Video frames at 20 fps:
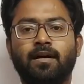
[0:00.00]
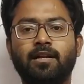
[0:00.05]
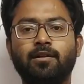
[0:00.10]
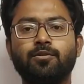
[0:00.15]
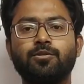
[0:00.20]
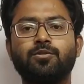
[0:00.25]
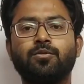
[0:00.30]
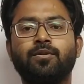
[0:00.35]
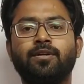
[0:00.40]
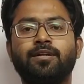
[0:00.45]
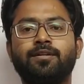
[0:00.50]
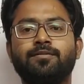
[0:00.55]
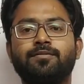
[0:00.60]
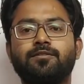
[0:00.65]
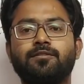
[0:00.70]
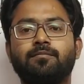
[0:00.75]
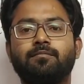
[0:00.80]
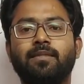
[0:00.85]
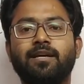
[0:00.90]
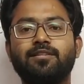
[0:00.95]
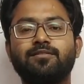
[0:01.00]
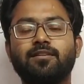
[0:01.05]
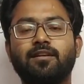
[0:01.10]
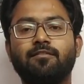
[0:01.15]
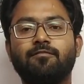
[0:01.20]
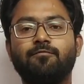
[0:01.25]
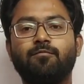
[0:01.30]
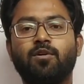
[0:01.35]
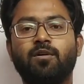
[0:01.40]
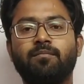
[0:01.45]
Hello students,
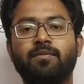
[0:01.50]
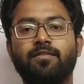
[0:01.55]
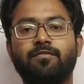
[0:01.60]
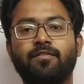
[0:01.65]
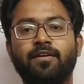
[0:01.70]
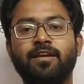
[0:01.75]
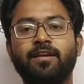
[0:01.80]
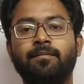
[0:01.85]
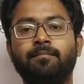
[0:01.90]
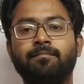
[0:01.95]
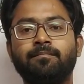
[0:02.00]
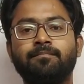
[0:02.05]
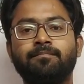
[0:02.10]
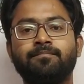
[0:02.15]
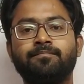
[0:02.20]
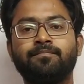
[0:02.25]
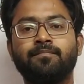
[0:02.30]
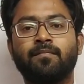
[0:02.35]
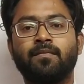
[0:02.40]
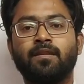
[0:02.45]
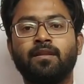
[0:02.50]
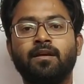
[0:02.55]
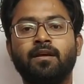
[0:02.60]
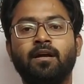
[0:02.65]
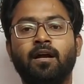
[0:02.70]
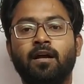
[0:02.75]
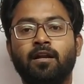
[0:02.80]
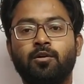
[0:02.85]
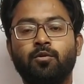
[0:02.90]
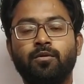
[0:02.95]
myself Er.Faheem.
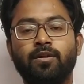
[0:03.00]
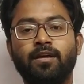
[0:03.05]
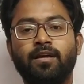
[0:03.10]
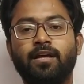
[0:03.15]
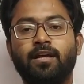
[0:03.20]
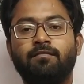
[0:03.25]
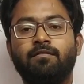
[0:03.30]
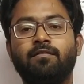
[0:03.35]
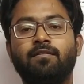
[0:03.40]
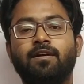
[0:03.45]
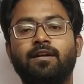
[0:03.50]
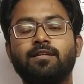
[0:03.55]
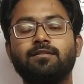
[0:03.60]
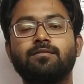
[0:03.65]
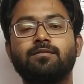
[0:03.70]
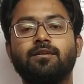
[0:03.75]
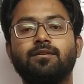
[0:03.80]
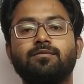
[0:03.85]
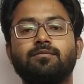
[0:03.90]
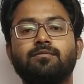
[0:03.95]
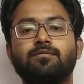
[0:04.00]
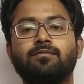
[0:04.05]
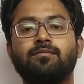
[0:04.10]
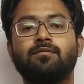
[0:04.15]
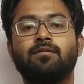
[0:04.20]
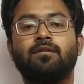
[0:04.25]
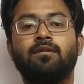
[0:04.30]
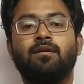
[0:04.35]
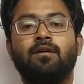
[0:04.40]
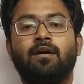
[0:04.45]
Today we will discuss
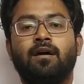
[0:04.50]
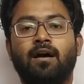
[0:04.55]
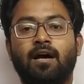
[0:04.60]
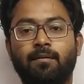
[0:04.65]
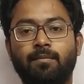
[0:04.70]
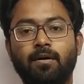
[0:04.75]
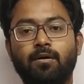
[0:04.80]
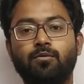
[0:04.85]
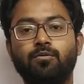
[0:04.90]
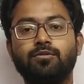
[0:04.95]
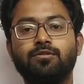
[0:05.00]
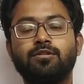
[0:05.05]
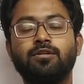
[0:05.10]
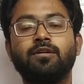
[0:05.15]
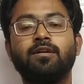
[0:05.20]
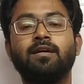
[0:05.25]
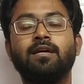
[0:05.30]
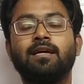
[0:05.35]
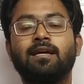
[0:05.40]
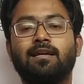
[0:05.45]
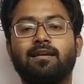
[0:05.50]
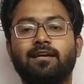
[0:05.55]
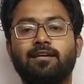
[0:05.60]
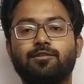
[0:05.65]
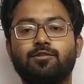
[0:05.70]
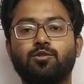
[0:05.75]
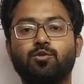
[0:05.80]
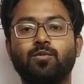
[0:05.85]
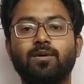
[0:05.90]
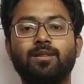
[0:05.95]
about
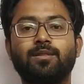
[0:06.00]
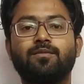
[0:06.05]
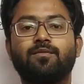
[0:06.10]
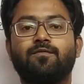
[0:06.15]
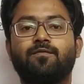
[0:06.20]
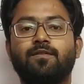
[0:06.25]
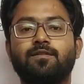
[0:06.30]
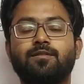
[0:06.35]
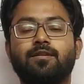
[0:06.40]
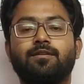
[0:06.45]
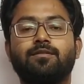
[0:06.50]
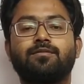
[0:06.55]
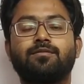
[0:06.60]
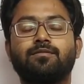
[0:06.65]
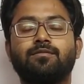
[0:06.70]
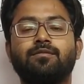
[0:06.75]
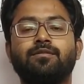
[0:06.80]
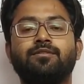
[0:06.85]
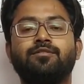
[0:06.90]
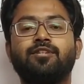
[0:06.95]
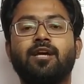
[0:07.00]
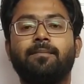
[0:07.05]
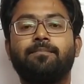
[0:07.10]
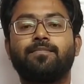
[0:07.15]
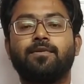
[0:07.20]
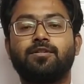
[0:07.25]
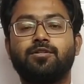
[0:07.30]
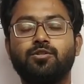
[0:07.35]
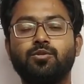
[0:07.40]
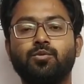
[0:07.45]
class 12th physics
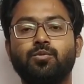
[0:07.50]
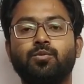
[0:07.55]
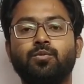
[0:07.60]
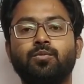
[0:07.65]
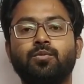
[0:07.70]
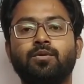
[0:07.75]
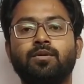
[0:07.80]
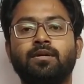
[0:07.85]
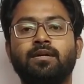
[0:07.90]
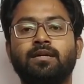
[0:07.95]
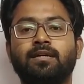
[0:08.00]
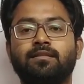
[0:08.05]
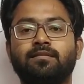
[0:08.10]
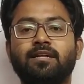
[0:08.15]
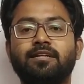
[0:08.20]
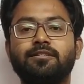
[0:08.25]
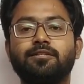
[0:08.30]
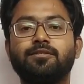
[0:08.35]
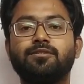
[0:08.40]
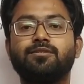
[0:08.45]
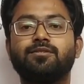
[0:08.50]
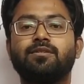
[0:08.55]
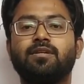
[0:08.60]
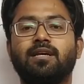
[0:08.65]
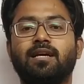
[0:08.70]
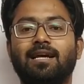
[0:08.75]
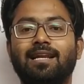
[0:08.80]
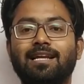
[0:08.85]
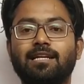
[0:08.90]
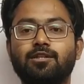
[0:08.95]
chapter 2, that is
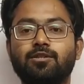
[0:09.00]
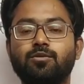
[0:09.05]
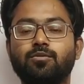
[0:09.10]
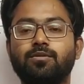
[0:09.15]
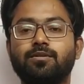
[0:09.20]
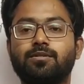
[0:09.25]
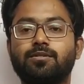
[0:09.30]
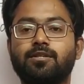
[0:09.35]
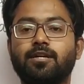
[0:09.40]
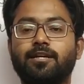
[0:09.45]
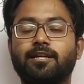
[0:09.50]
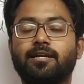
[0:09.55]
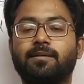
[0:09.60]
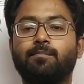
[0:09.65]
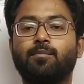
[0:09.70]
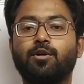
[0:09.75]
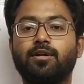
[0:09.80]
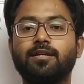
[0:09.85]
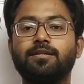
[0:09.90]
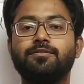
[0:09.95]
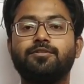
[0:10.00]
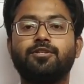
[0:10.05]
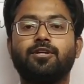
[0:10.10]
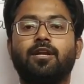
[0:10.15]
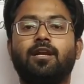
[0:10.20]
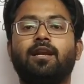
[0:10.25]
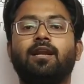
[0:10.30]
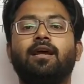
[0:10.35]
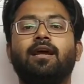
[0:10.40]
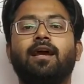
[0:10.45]
electrostatic
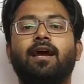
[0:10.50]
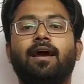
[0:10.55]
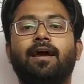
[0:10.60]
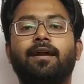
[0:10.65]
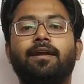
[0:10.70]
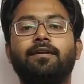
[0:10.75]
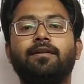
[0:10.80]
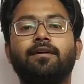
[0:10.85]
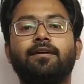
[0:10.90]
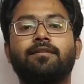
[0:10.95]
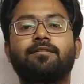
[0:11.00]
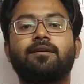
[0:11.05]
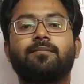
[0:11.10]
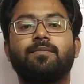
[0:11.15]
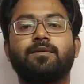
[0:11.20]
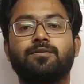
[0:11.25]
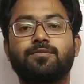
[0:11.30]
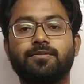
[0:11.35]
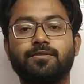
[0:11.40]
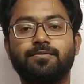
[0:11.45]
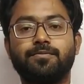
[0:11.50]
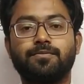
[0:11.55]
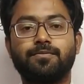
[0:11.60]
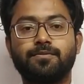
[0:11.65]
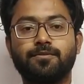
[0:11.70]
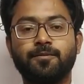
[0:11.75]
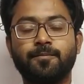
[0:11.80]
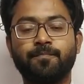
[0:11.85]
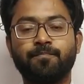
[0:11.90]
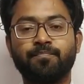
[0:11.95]
potential and
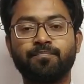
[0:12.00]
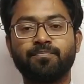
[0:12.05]
capacitance.